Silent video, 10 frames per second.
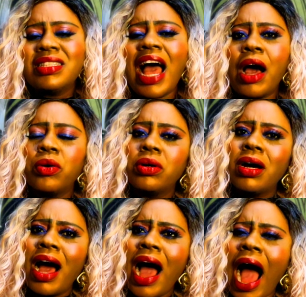Now,
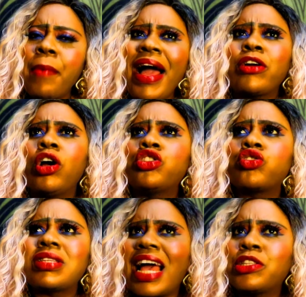am I going
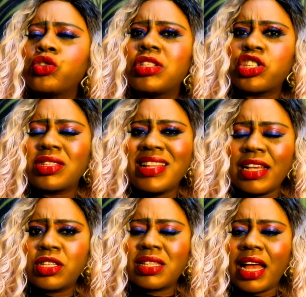to title this
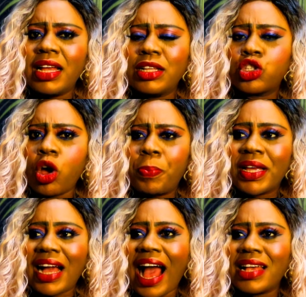next
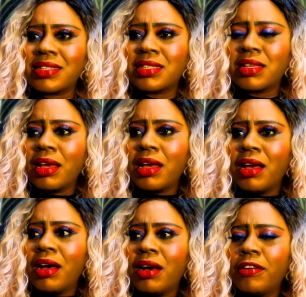topic as
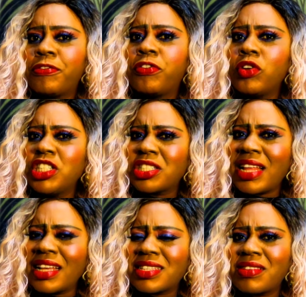
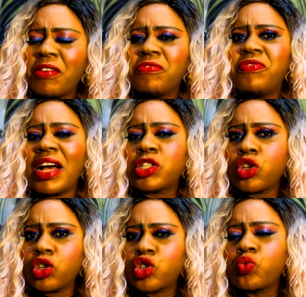foolishness
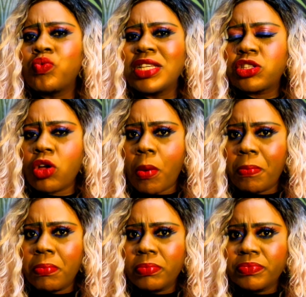versus
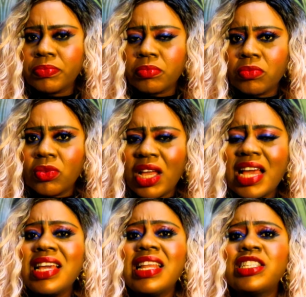wisdom?
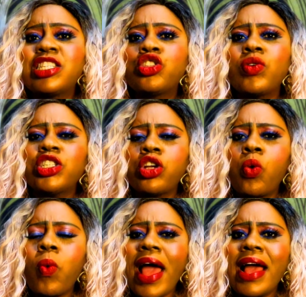In a
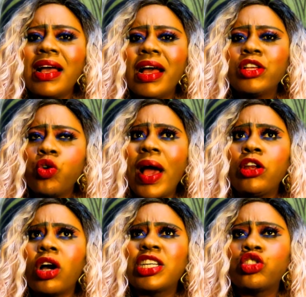situation where you were
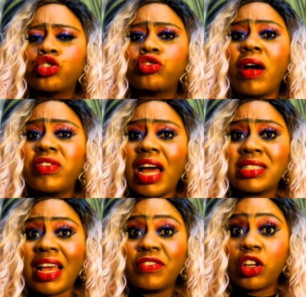lucky to travel
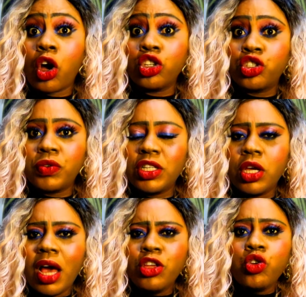outside the
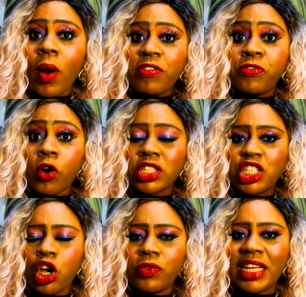country, you were
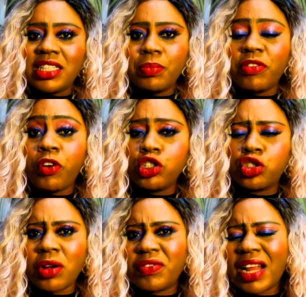40 already before you
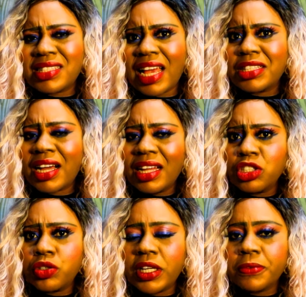traveled outside the
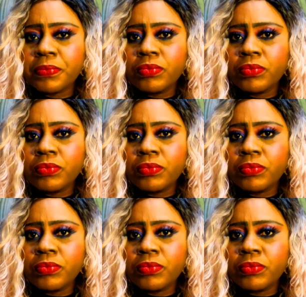country.